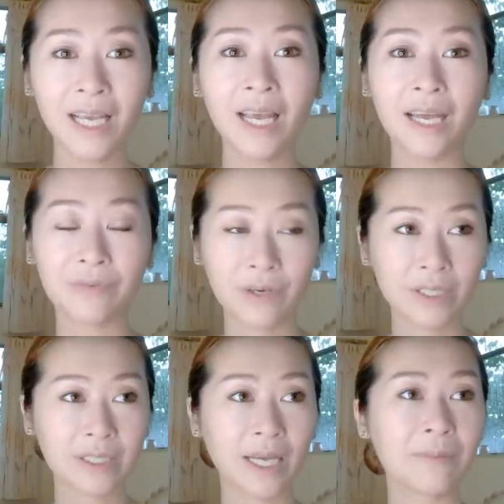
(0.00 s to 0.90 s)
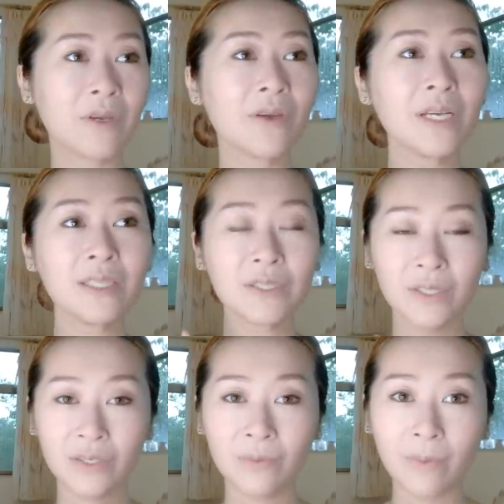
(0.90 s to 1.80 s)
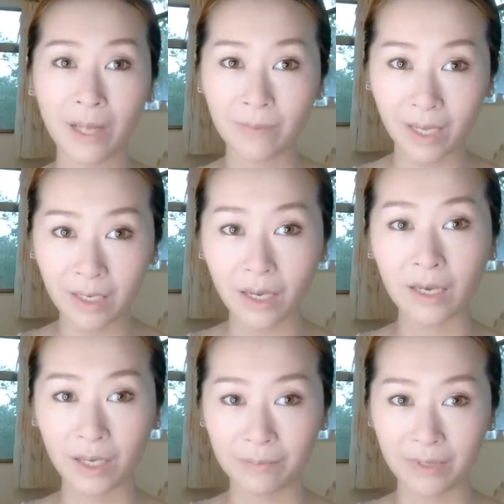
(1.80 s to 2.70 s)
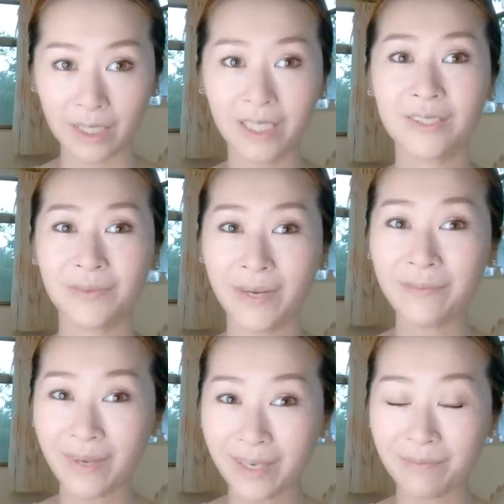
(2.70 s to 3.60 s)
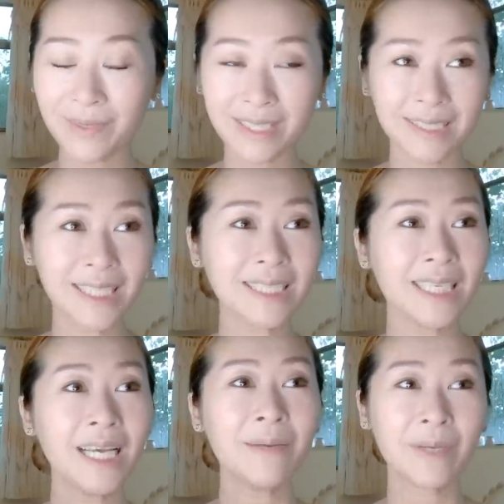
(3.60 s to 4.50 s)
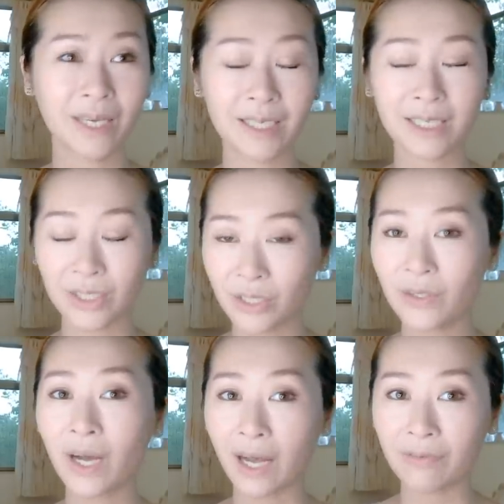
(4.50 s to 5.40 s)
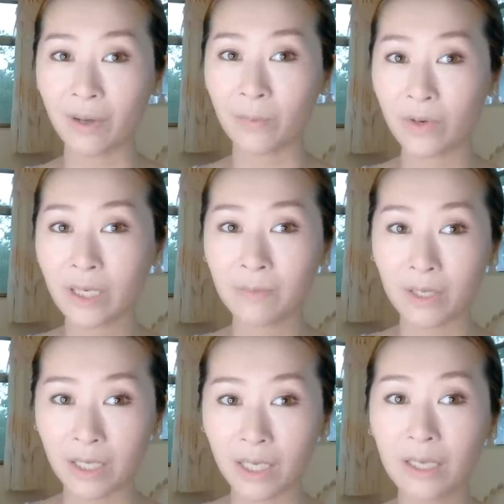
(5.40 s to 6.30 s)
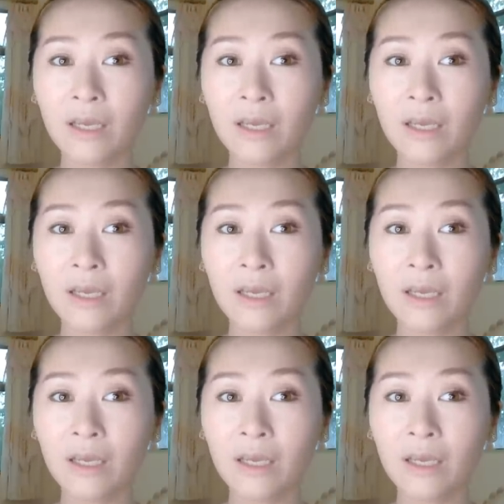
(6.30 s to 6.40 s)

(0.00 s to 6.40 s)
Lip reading: And first I'm going to my main company, so my main business, because I do have a morning meeting.